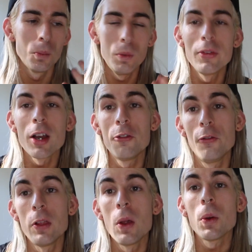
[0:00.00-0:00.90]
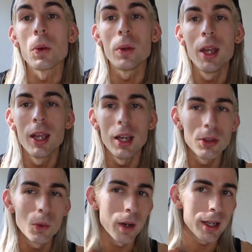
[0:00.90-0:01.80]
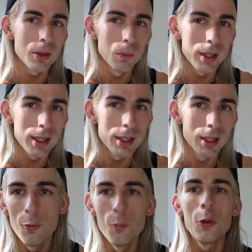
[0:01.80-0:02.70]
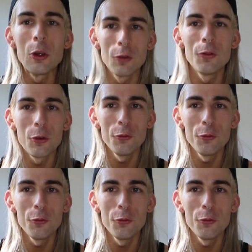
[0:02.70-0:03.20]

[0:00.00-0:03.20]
with our flow and the way that we move